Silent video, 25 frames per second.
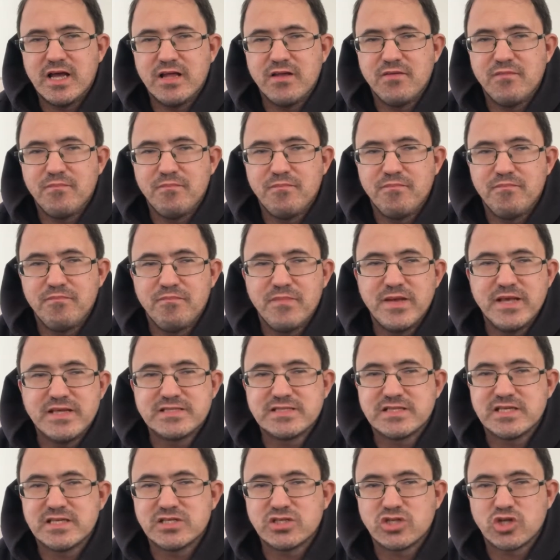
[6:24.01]
meets
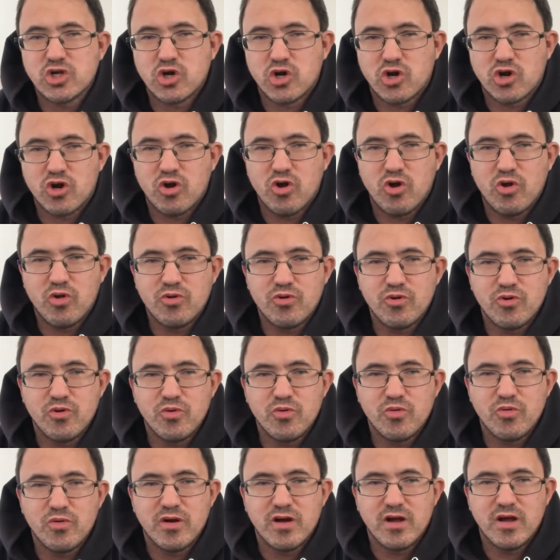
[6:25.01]
this girl
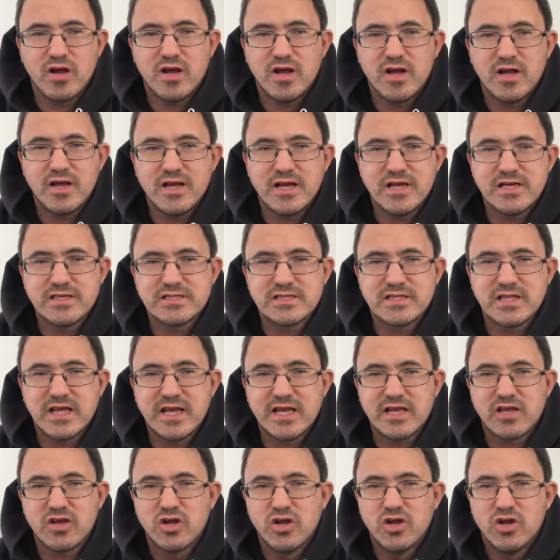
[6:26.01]
who is
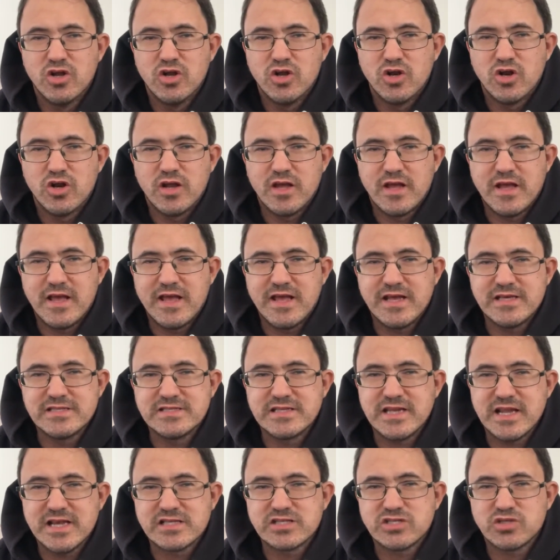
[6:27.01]
like his
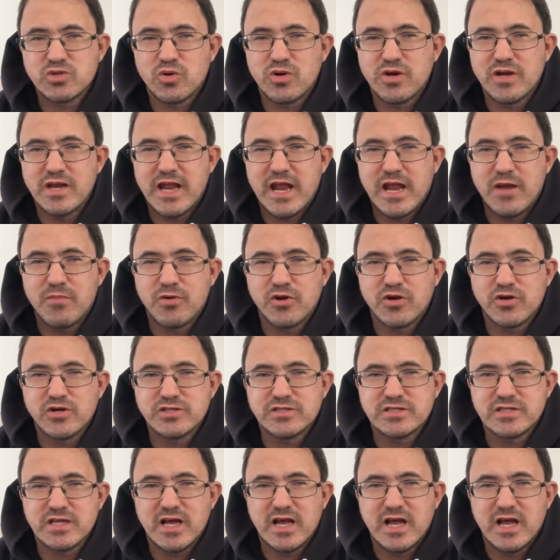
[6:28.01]
next door neighbor's